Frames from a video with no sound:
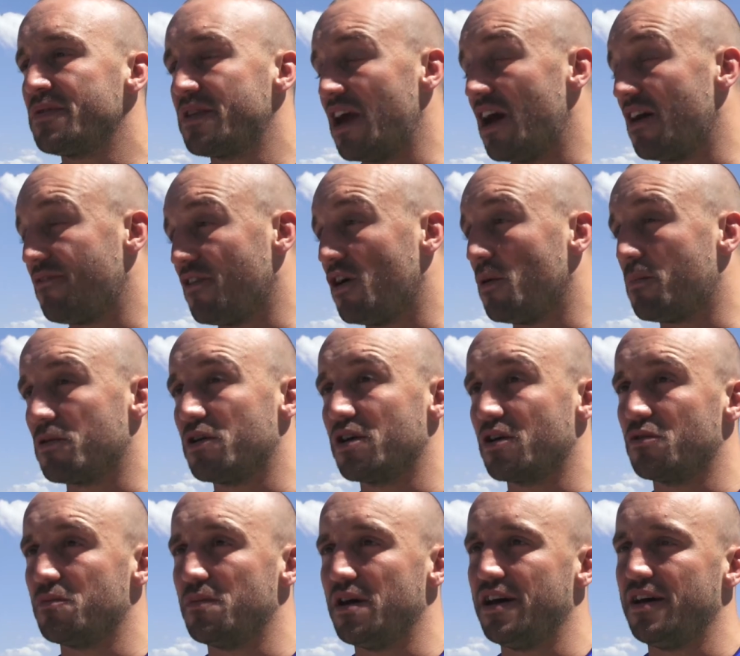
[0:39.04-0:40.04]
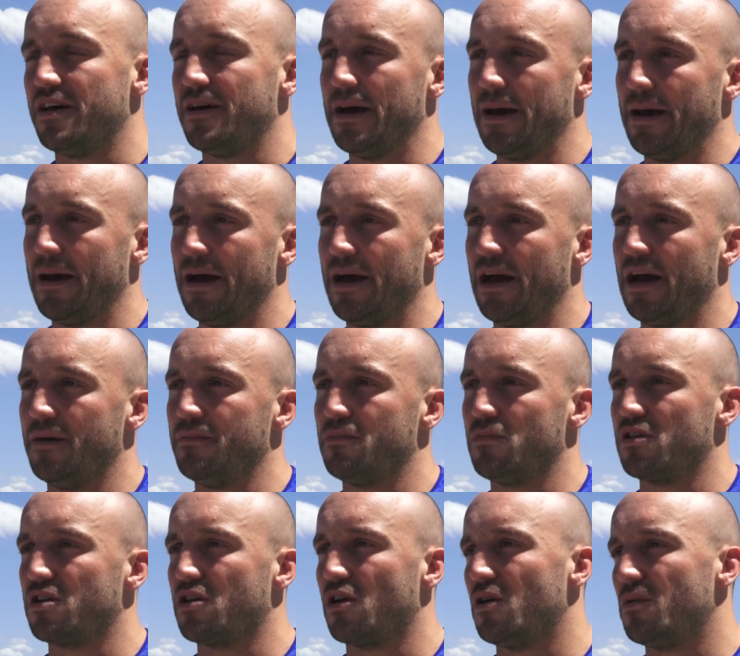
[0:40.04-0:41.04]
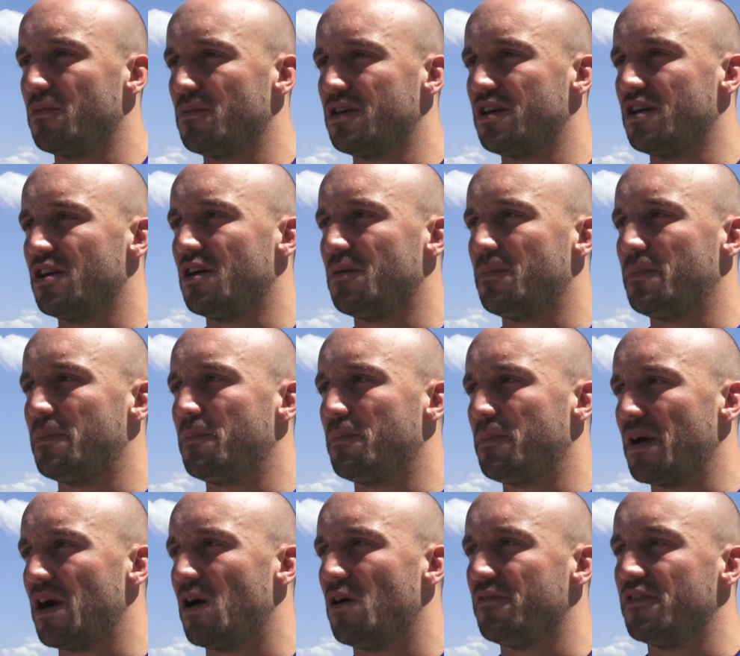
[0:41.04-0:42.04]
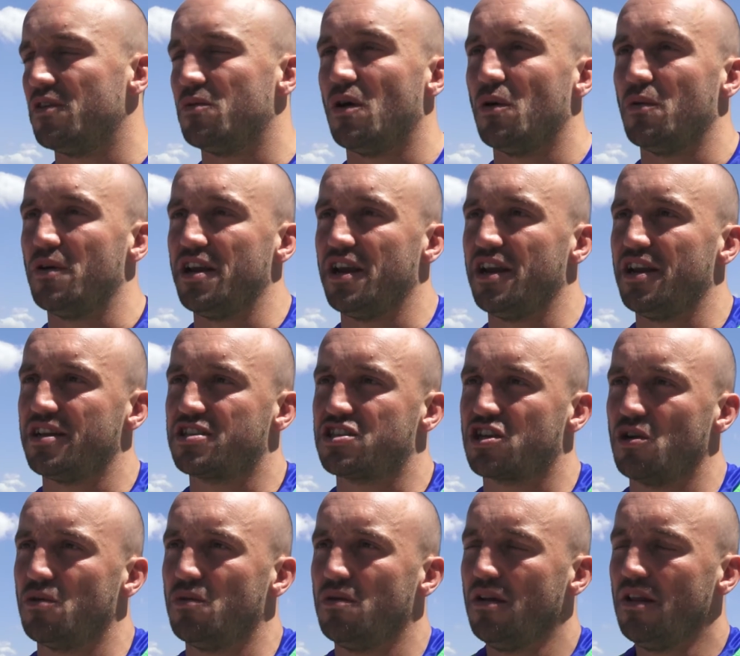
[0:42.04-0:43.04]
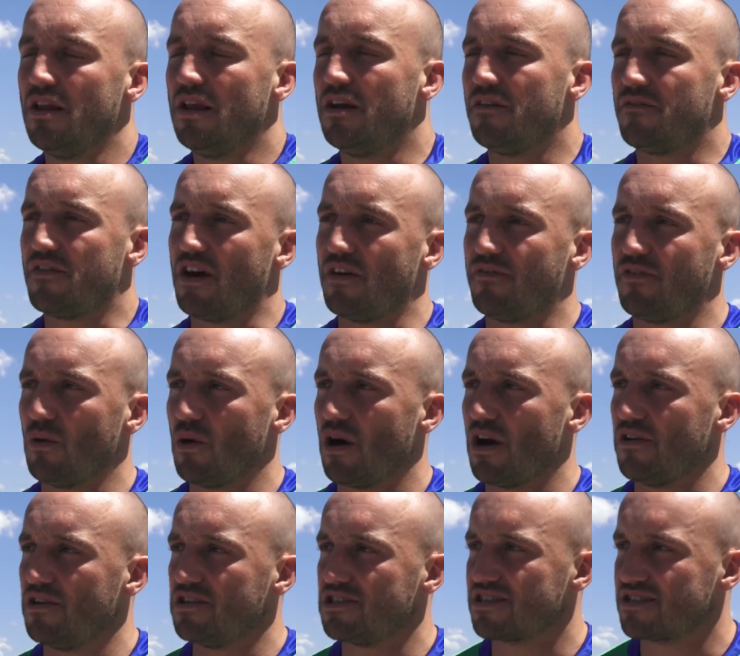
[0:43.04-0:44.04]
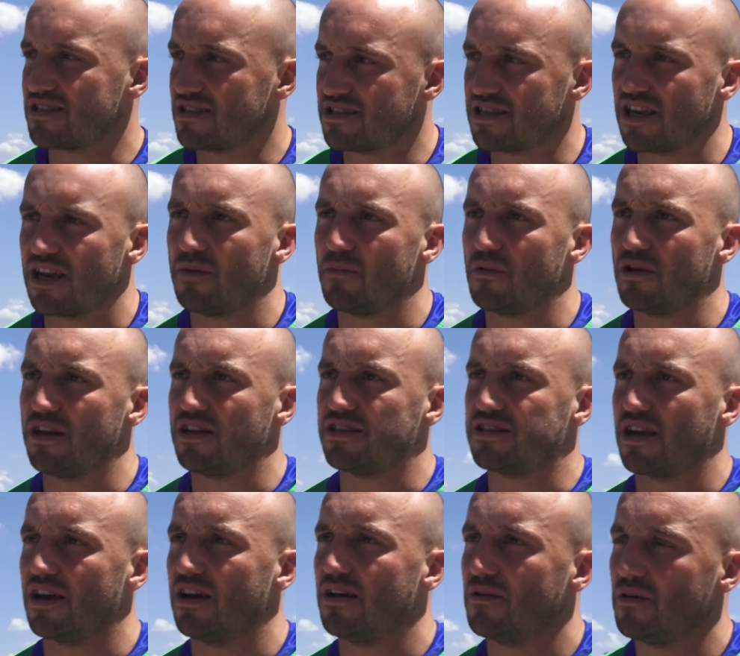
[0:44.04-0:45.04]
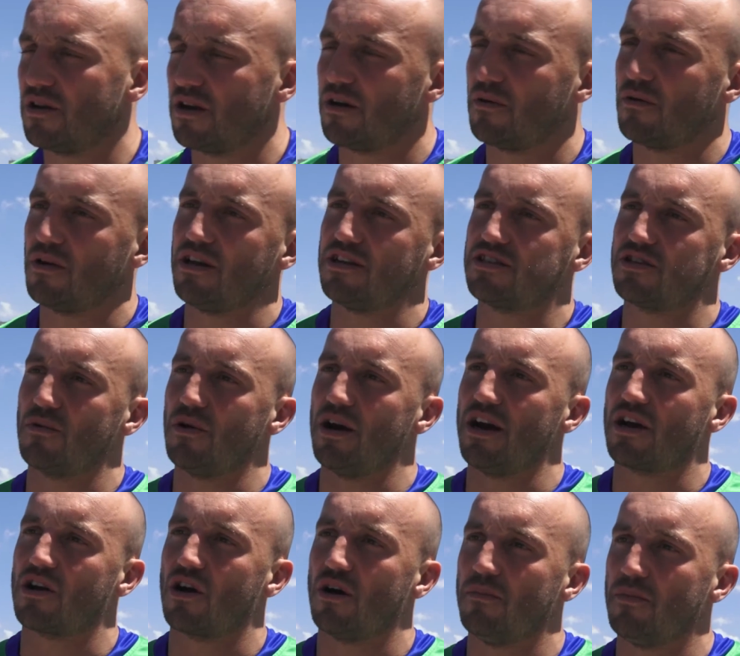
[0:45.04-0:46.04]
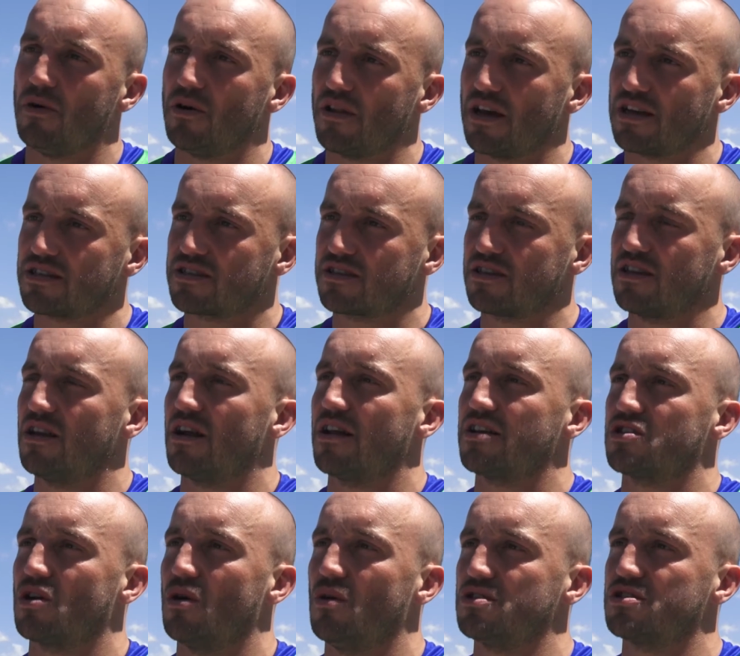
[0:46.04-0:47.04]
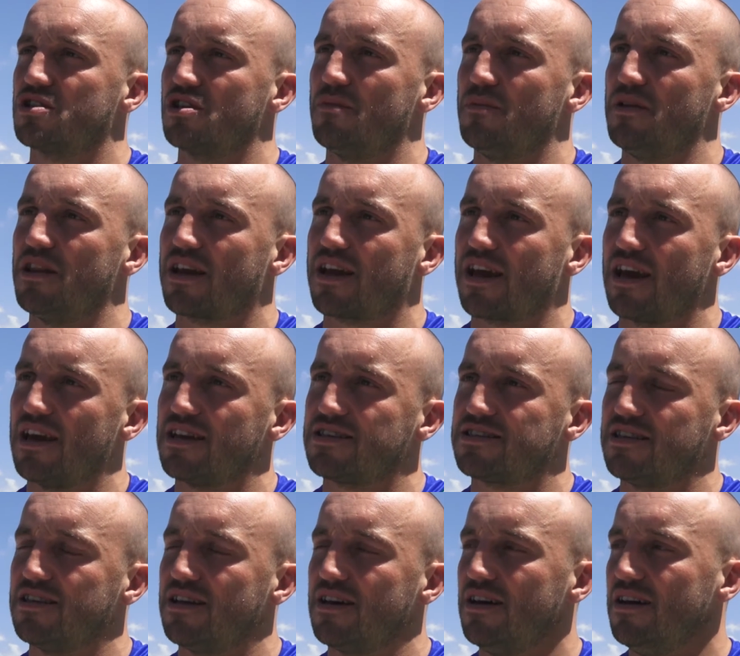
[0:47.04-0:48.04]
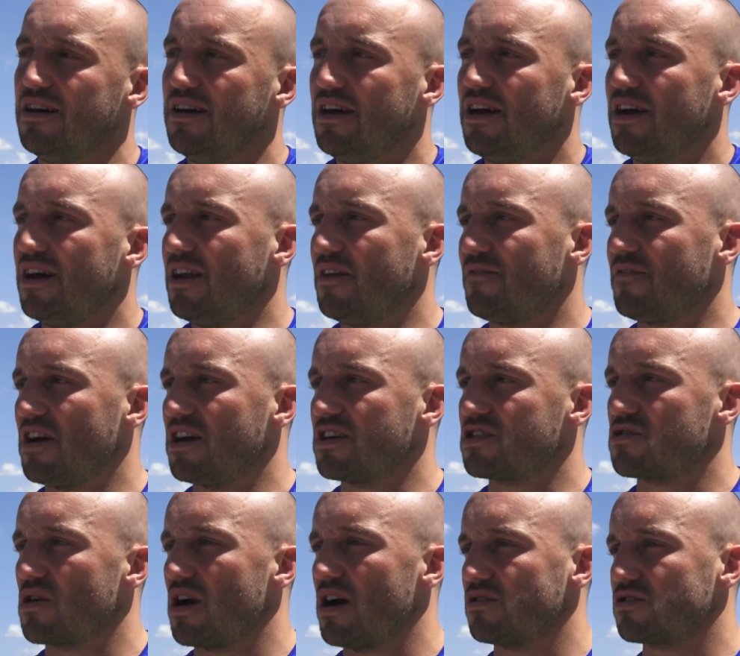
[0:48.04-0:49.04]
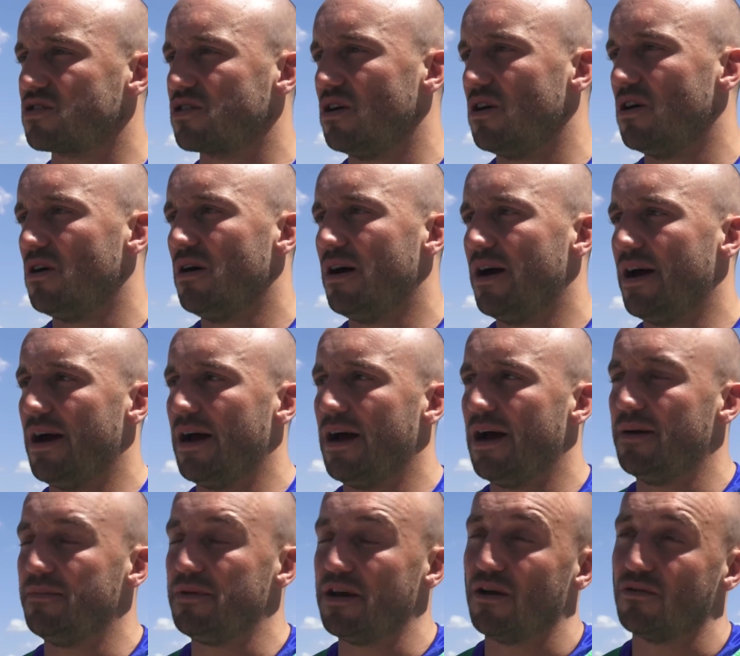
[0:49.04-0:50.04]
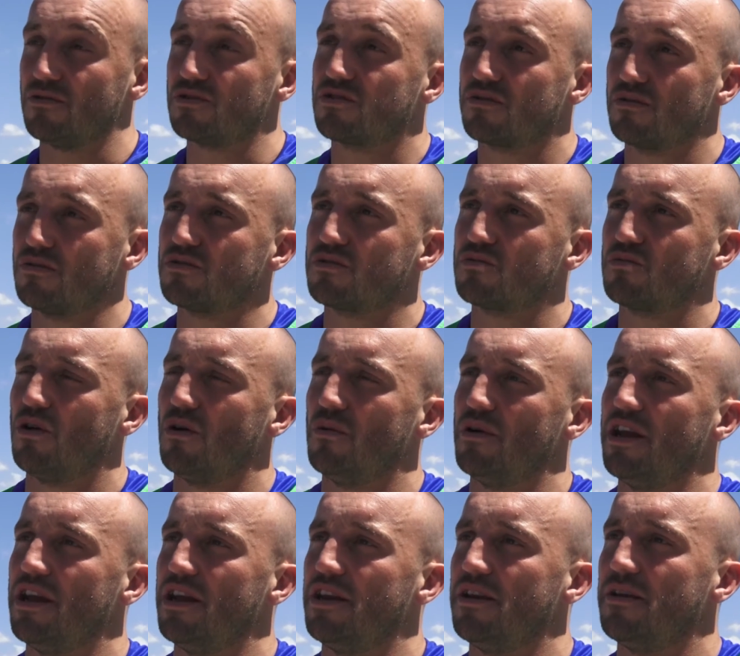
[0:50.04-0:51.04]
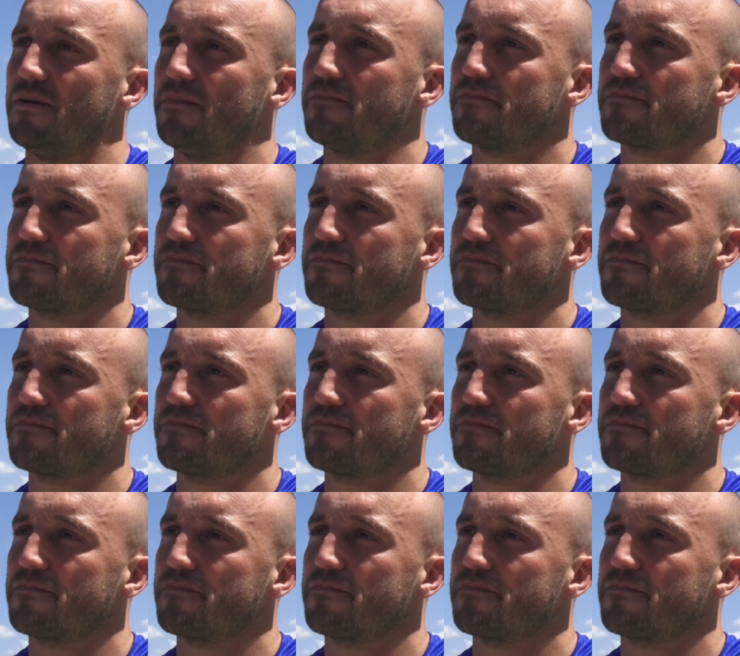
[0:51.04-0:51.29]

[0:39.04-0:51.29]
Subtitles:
yeah, I felt pretty good, mate. We got a bit of it what we needed to. Fair few areas as a team we need to work on, but that's always going to be the case in the first trial. So it was what we needed.